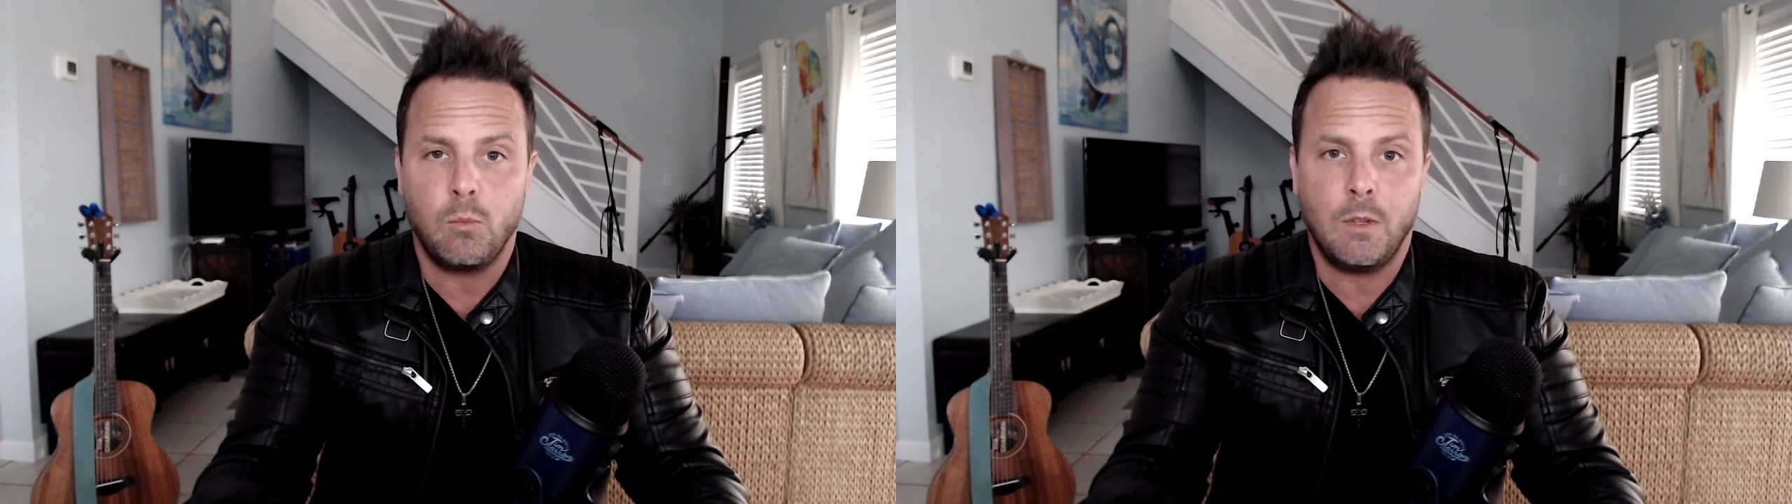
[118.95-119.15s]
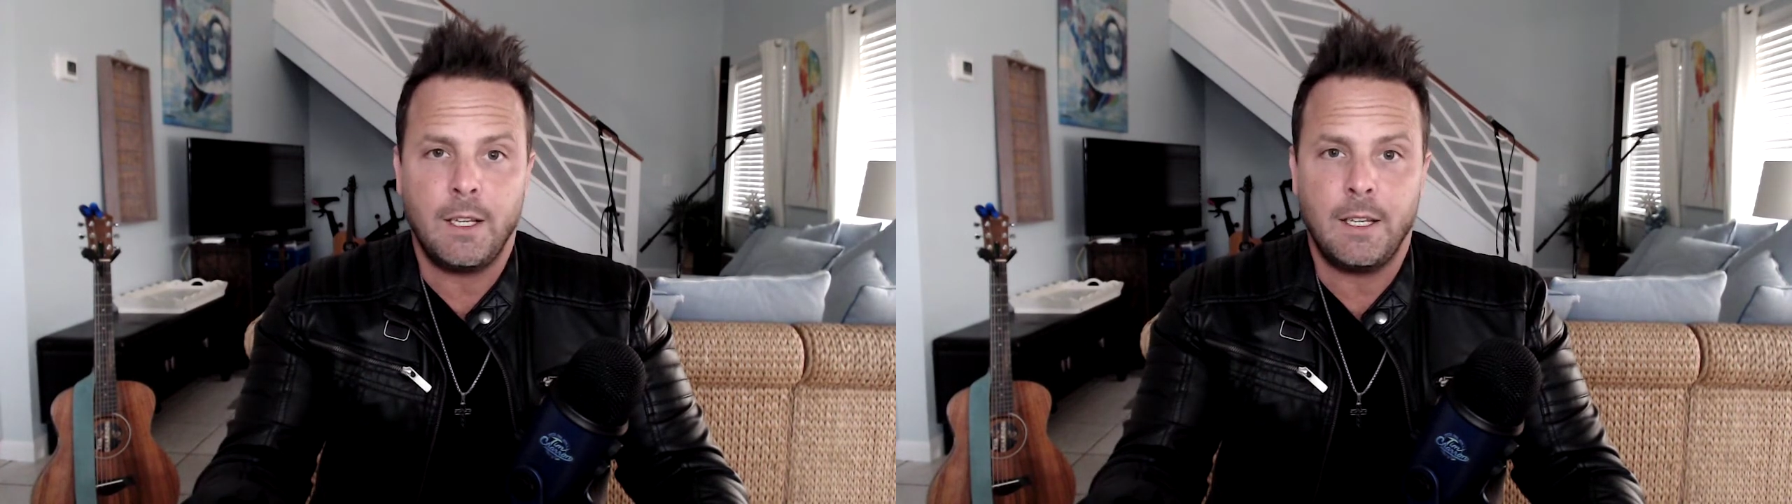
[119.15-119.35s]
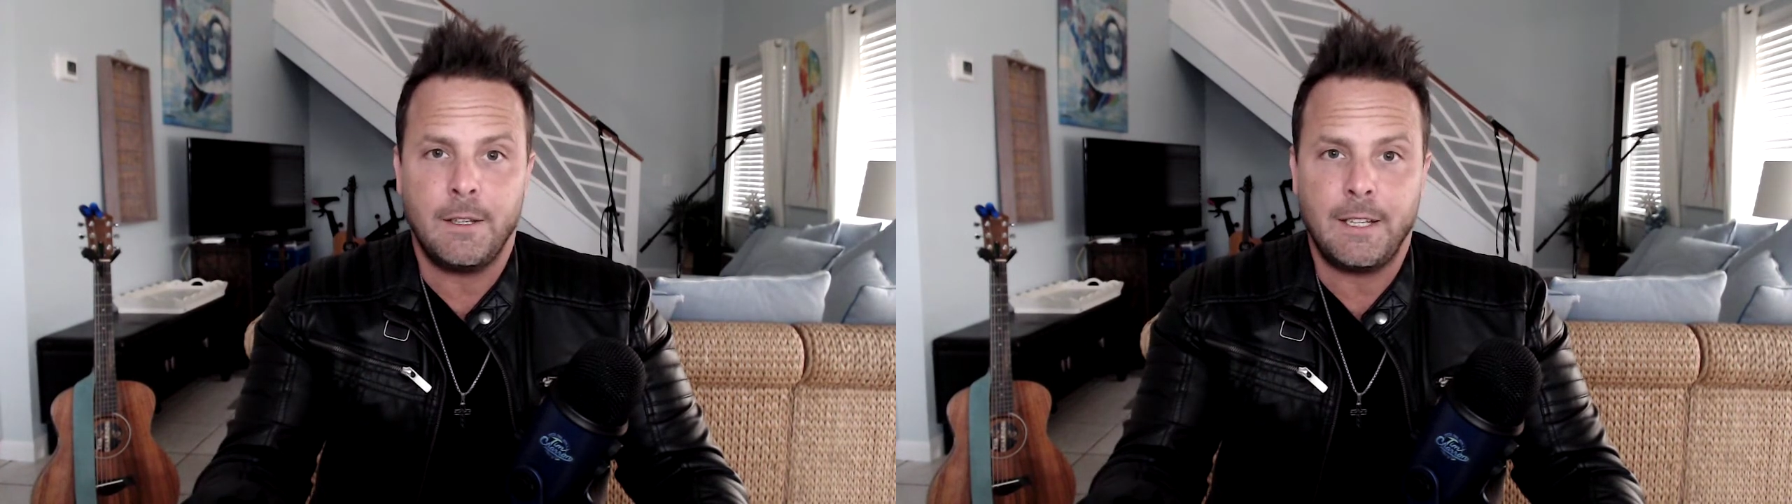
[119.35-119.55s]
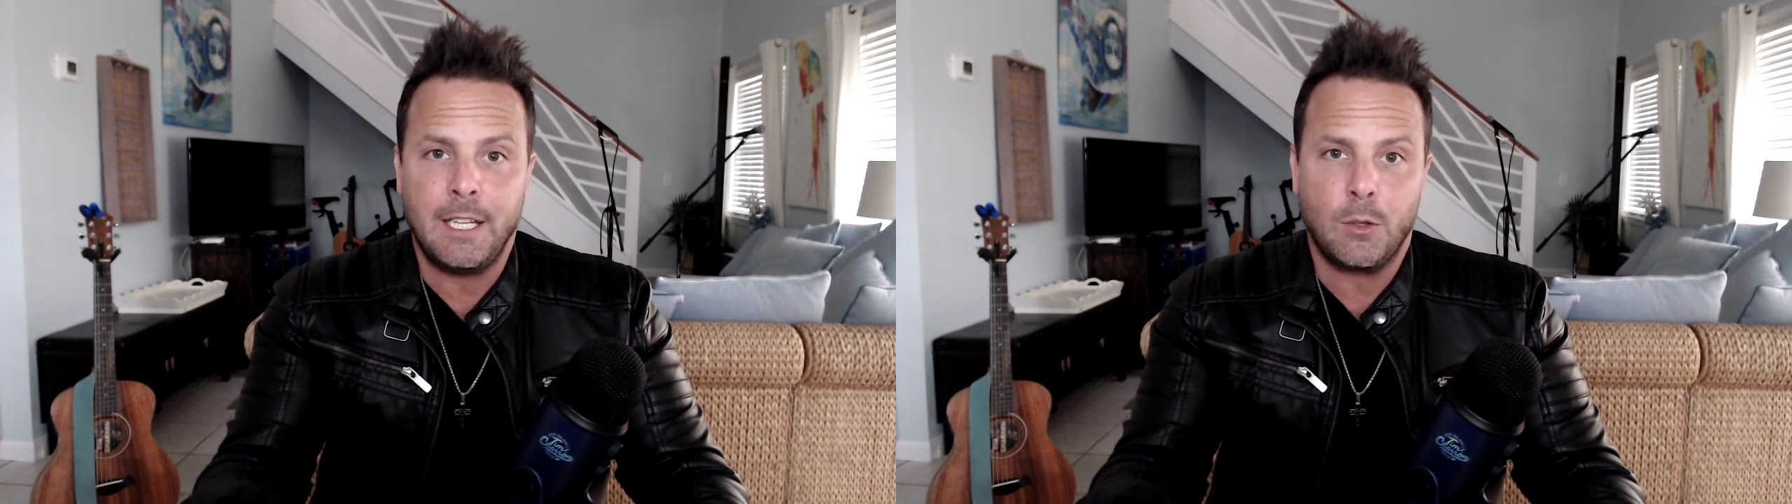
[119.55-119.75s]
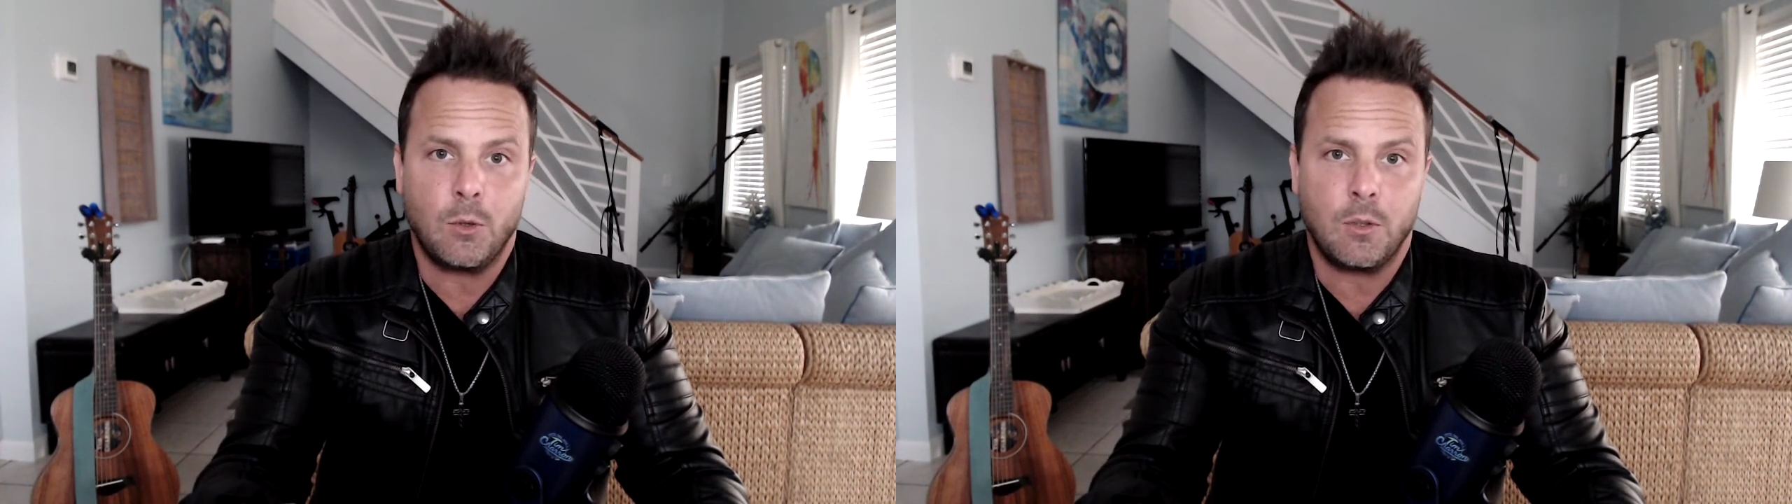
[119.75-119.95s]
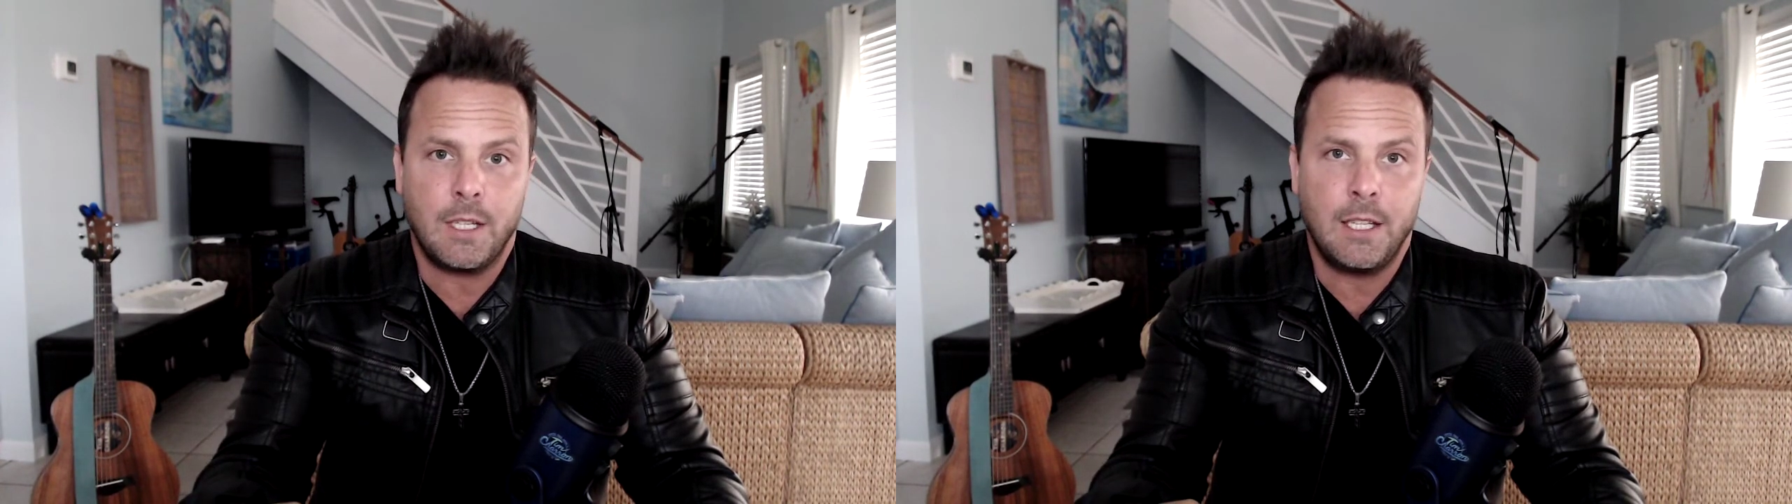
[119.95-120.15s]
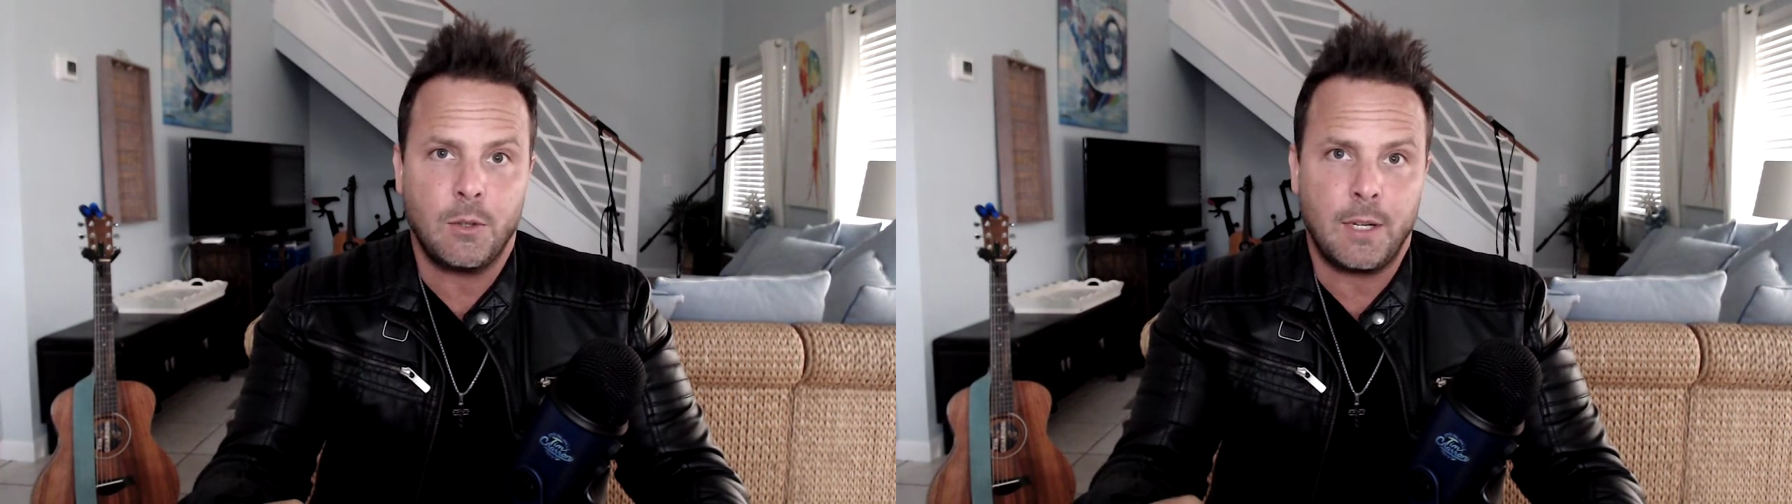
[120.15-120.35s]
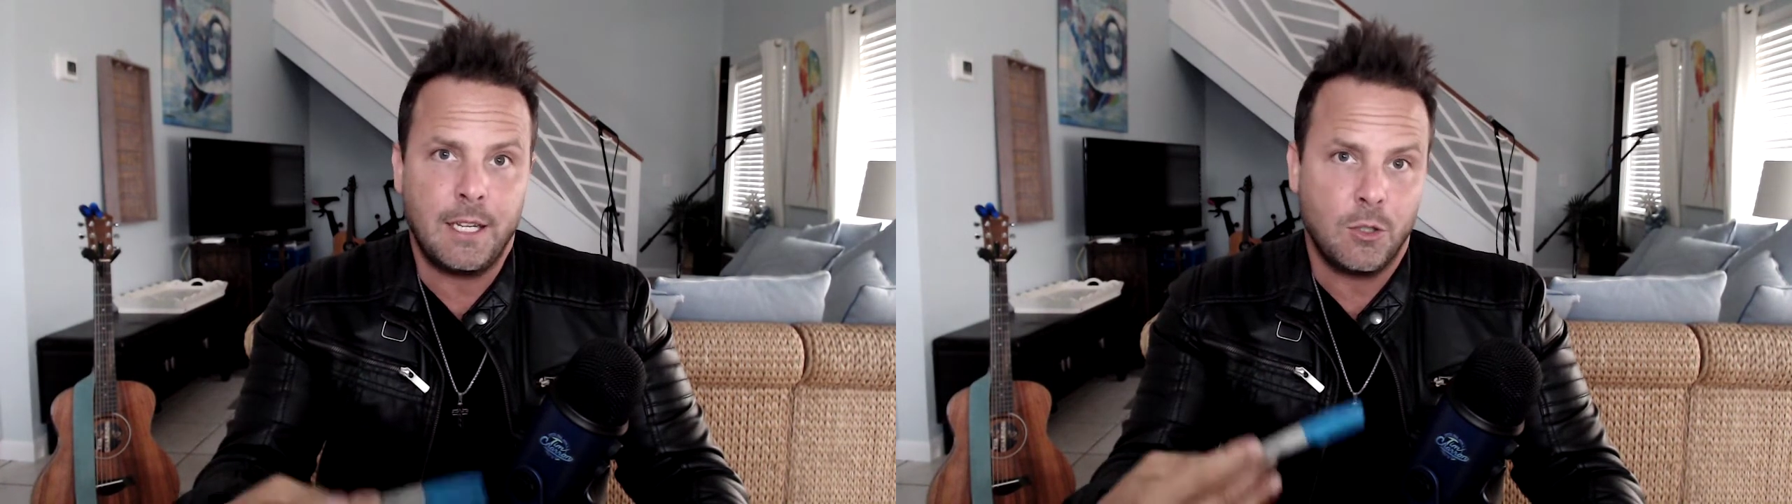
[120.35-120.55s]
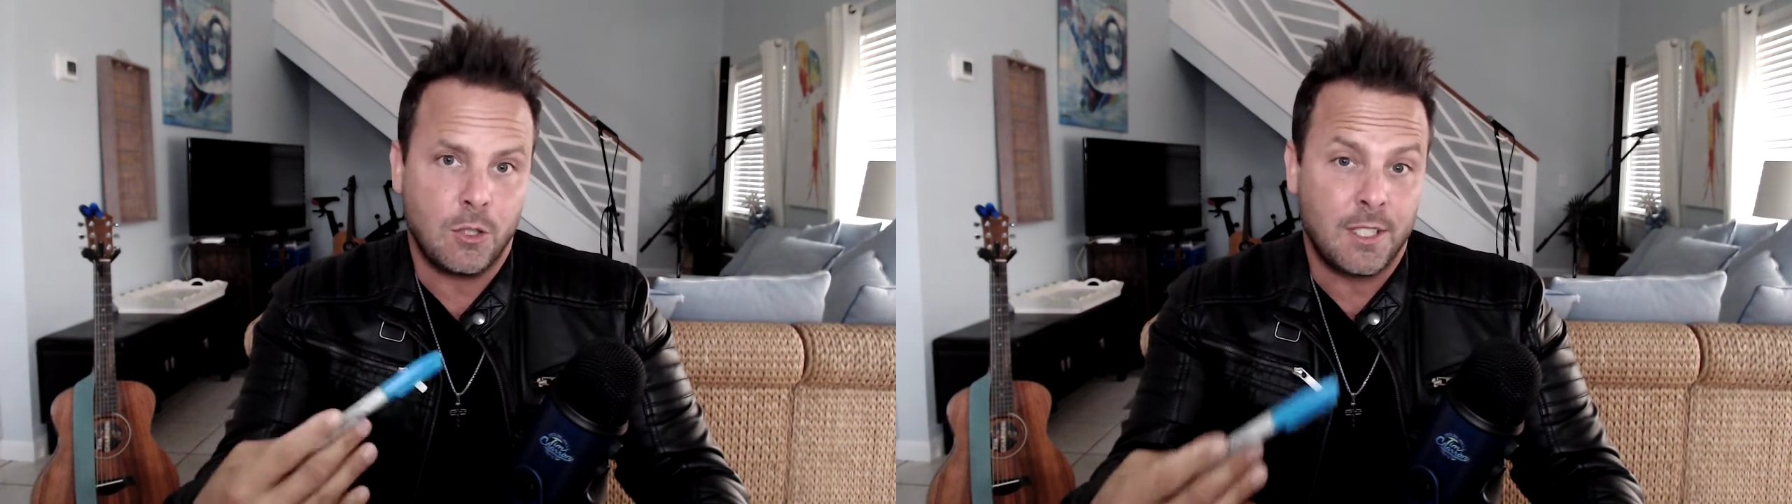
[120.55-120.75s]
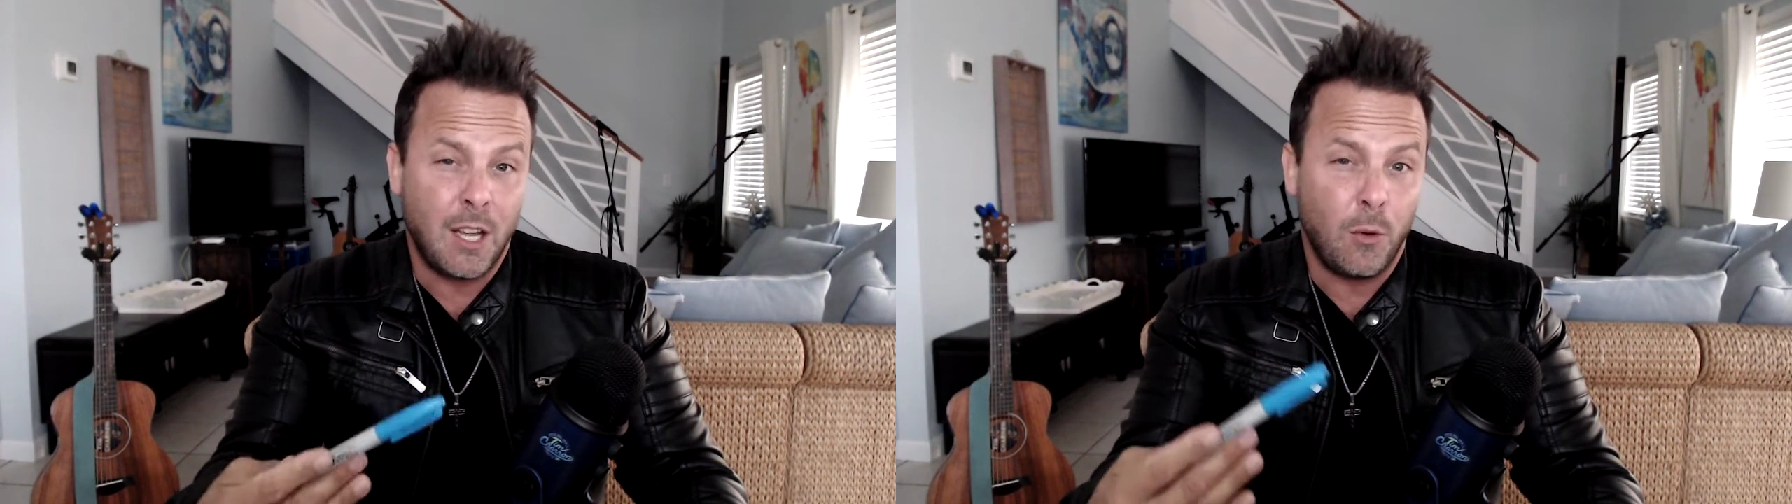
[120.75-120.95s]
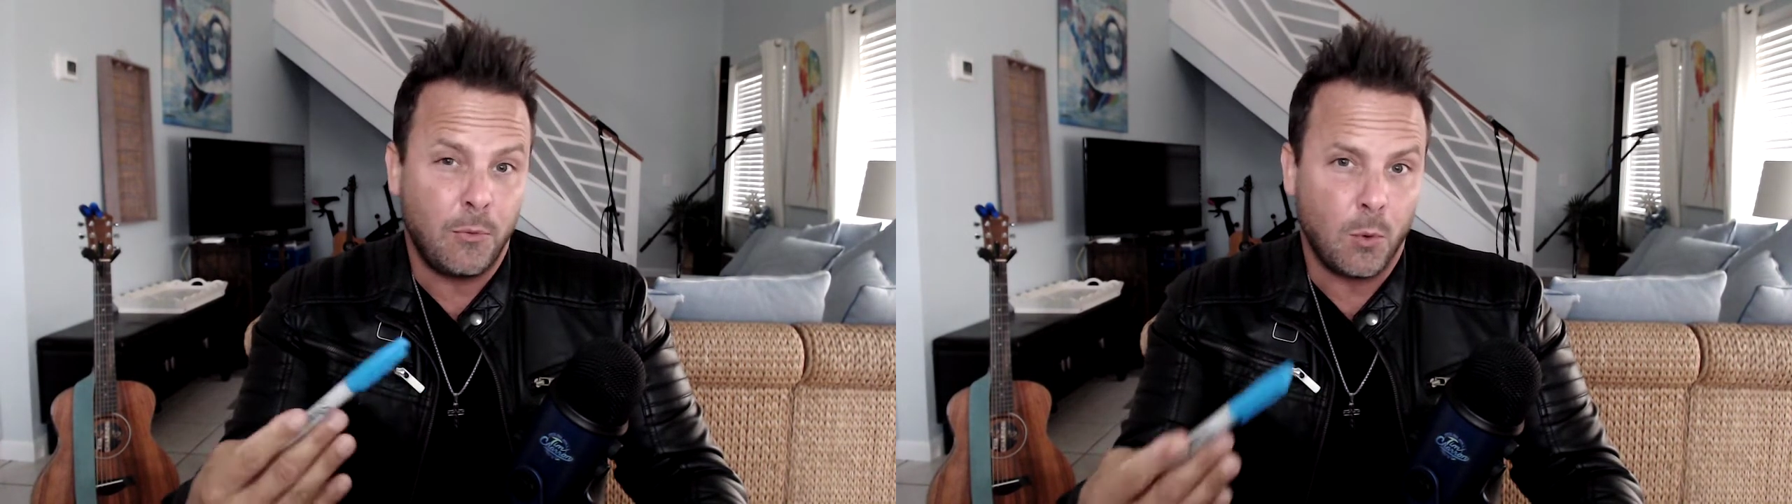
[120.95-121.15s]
in either in yourself